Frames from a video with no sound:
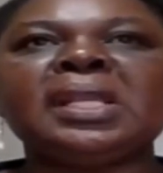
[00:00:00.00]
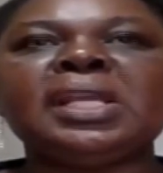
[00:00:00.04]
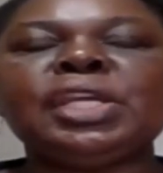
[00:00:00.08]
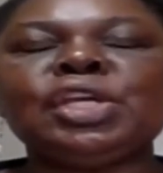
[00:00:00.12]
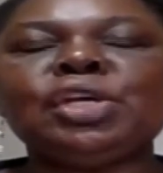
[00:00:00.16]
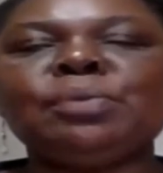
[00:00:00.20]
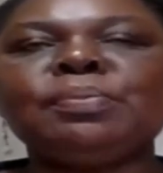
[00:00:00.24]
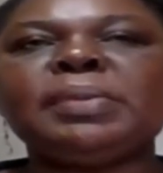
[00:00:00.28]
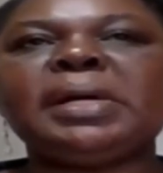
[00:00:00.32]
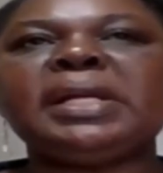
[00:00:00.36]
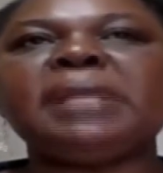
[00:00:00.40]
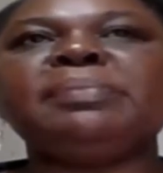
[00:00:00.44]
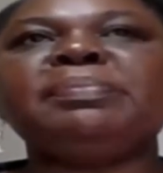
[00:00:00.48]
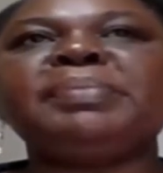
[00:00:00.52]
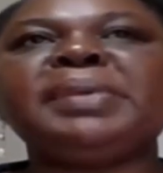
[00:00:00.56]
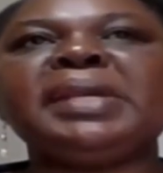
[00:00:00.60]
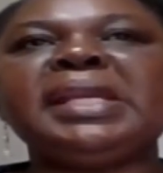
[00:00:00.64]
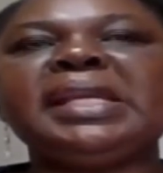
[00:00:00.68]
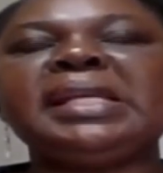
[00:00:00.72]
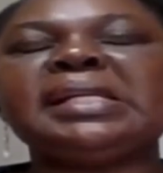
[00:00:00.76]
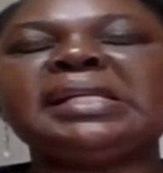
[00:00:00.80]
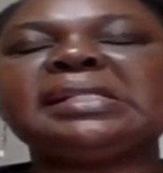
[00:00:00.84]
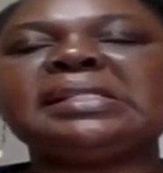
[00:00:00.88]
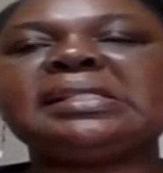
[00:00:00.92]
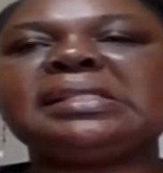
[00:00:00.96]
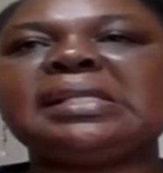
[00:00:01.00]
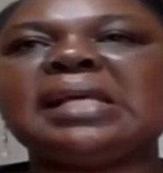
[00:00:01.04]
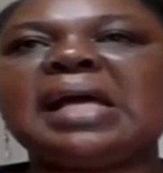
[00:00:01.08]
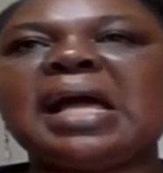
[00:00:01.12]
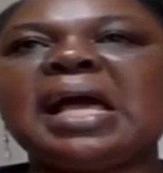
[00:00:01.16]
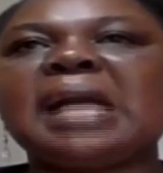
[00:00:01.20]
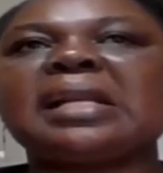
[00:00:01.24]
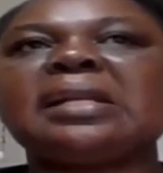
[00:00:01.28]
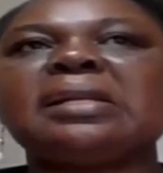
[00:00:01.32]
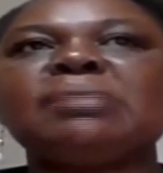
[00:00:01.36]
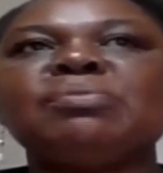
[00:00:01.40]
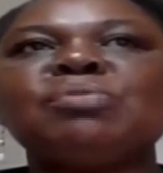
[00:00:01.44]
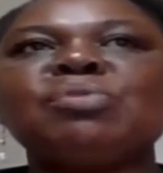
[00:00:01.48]
human beings
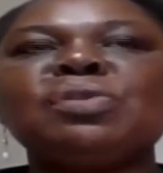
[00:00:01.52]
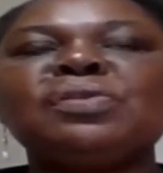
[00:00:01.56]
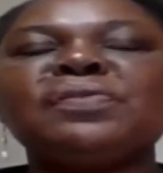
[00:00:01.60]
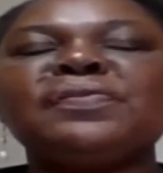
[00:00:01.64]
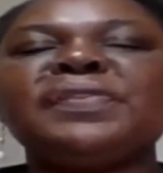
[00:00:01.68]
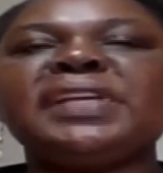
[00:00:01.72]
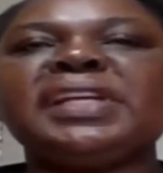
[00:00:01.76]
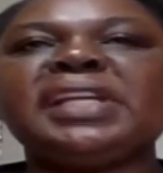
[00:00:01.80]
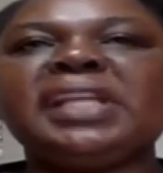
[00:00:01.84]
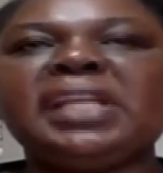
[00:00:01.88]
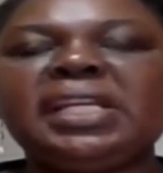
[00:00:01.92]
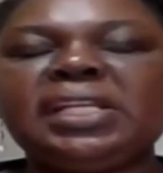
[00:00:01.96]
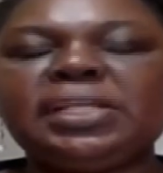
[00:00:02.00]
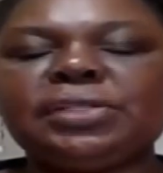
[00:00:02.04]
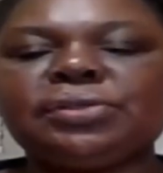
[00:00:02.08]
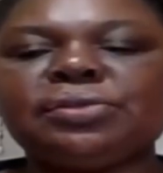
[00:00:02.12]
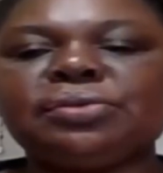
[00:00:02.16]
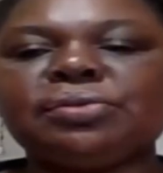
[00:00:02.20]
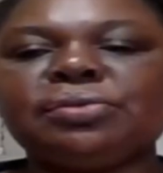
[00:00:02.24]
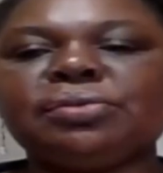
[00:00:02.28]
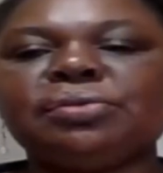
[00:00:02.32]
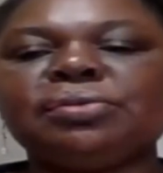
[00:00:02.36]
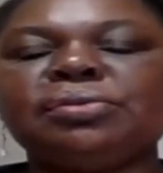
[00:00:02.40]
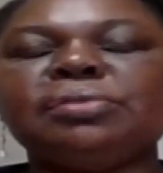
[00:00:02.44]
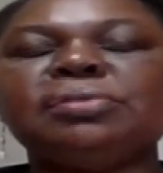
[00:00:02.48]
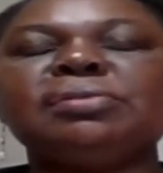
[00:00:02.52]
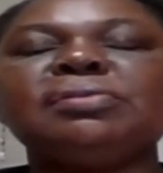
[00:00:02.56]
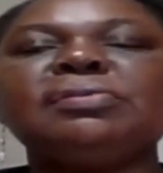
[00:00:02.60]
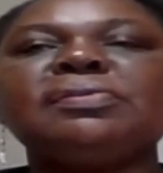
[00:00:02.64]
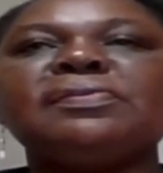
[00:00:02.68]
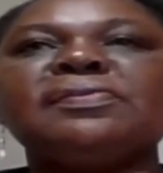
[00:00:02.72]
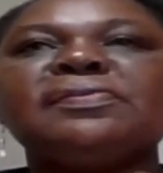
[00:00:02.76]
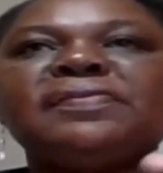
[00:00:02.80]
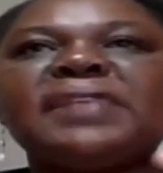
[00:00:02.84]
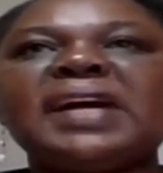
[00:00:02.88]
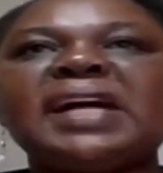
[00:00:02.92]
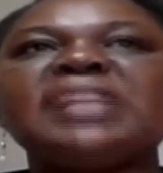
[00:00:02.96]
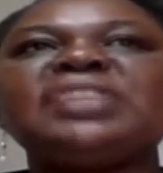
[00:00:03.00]
are moving into
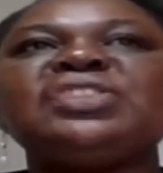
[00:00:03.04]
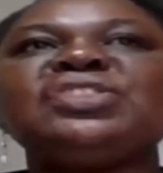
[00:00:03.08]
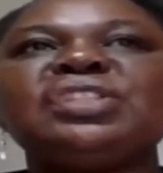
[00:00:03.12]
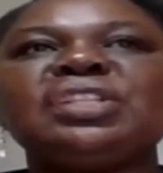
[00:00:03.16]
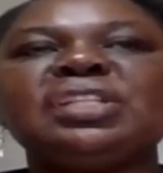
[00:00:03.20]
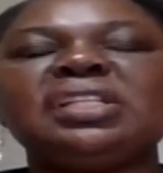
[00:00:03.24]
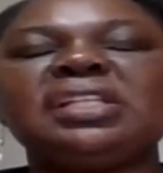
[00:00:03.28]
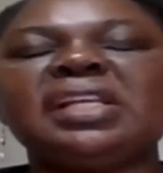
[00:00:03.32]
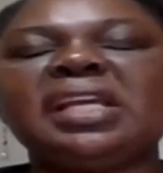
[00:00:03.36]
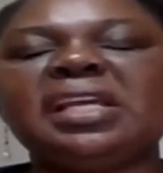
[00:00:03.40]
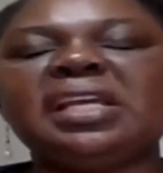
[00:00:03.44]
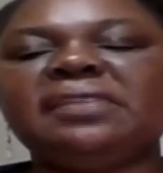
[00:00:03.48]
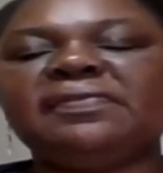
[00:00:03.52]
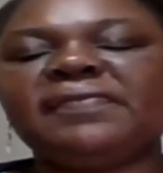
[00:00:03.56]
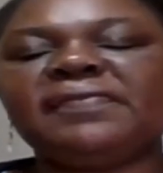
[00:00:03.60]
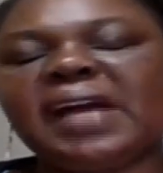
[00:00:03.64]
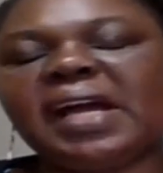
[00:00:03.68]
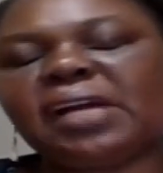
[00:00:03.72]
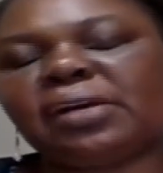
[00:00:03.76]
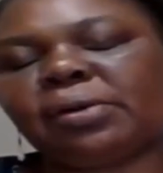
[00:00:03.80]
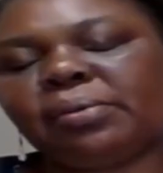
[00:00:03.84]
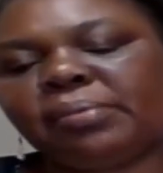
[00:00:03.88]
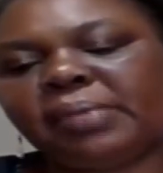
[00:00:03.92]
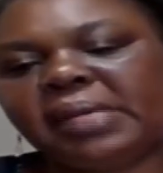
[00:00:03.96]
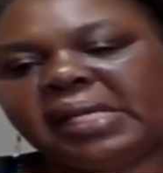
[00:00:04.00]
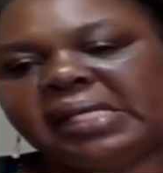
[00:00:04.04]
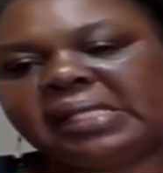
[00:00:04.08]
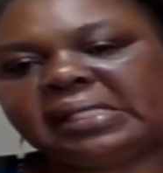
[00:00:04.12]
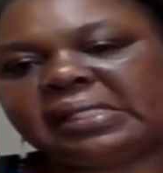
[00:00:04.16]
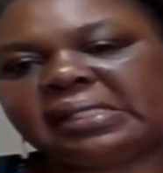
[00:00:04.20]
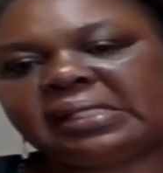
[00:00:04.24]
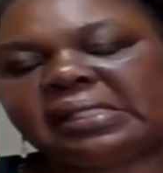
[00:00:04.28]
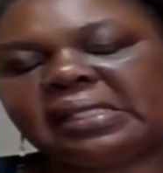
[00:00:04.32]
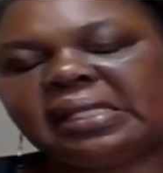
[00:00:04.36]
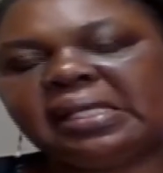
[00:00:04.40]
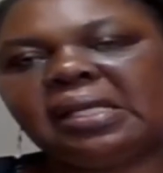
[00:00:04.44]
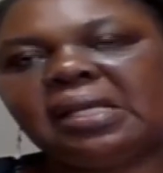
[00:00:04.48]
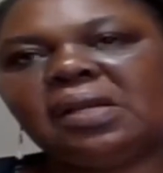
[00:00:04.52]
virgin
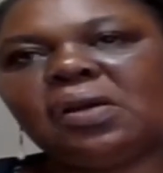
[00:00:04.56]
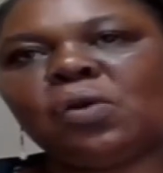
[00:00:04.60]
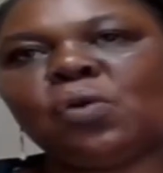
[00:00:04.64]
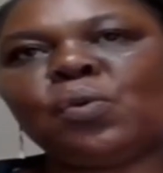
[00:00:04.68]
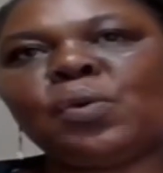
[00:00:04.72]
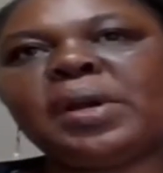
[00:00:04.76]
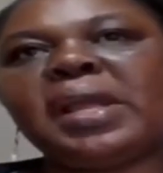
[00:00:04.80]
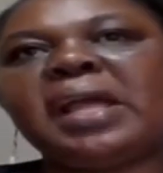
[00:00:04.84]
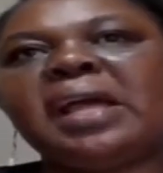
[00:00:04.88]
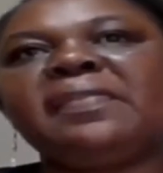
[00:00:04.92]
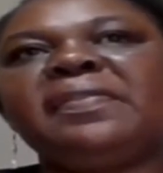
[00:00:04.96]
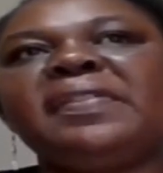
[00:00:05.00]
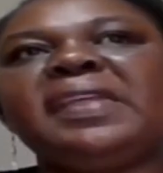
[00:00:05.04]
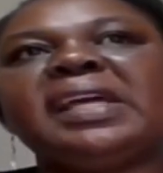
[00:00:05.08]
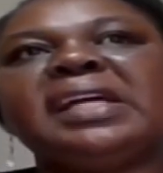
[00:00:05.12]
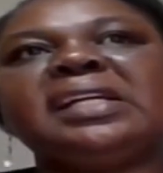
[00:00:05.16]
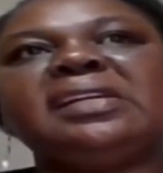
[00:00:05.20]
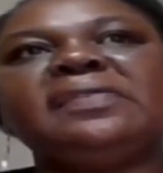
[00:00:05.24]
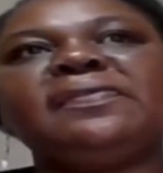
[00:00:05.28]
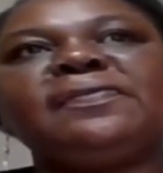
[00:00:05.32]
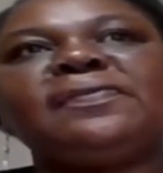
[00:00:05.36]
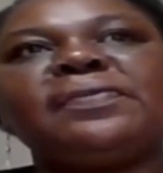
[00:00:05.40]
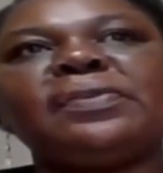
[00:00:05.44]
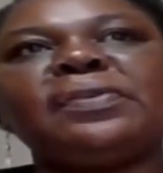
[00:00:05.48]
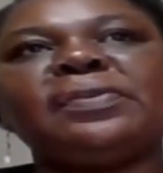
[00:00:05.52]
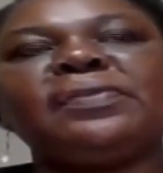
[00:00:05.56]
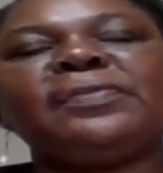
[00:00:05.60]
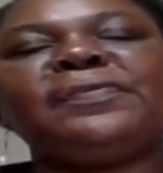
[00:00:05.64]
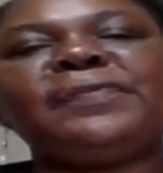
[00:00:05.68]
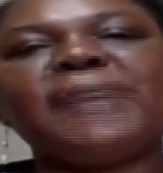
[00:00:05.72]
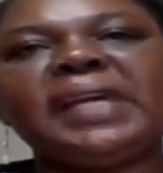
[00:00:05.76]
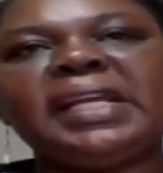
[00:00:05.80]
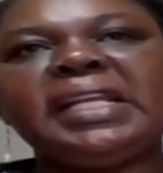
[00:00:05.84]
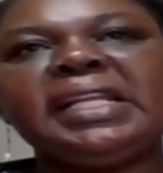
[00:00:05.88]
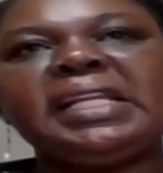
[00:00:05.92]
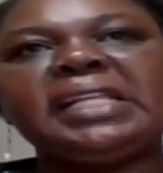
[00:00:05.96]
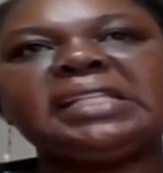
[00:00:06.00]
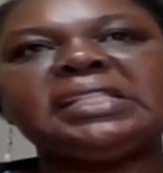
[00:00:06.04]
environments where they are
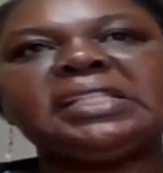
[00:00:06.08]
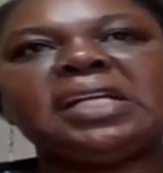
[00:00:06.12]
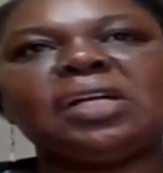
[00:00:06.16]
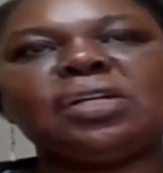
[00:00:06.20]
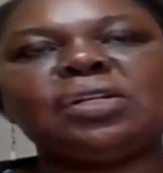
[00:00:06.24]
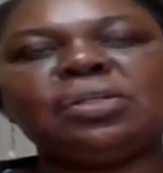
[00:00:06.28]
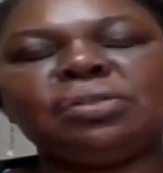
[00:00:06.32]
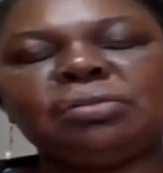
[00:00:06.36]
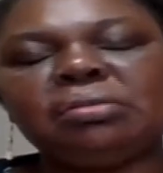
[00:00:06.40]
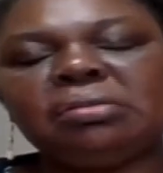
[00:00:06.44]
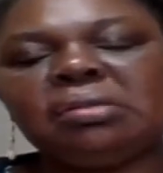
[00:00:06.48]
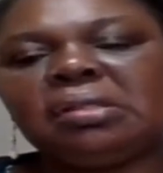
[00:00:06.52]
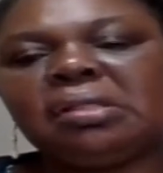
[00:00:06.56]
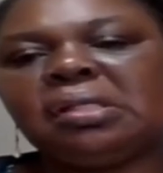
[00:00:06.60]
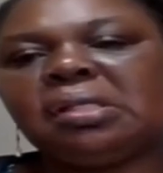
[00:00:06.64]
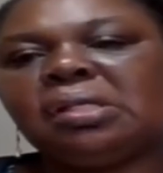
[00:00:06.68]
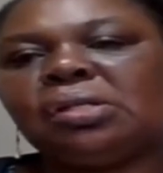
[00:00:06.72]
falling down